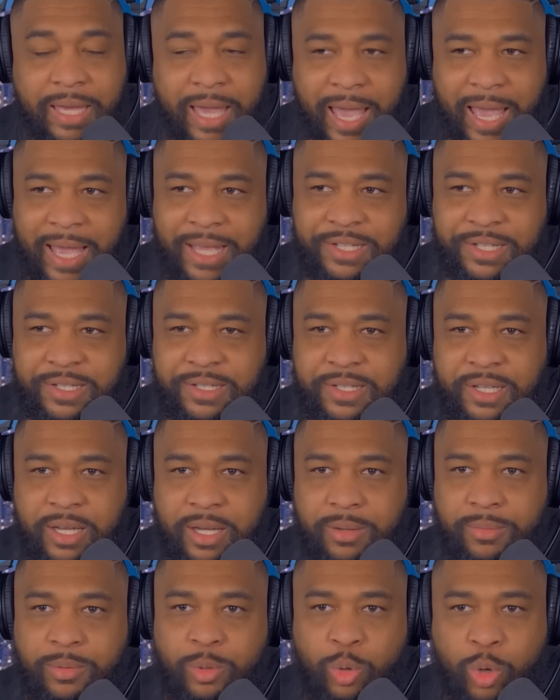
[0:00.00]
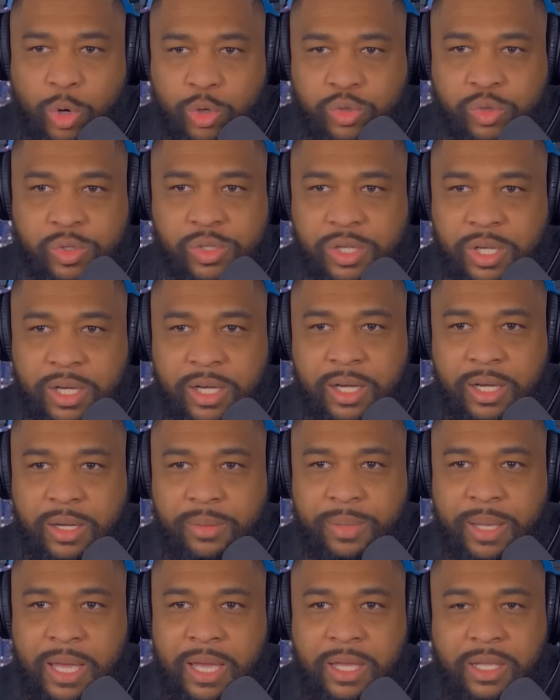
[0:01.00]
Gas is up, groceries are
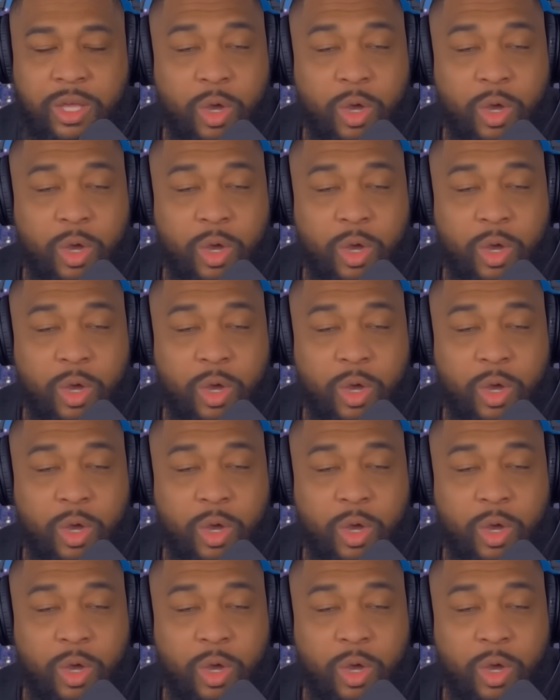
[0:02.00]
up,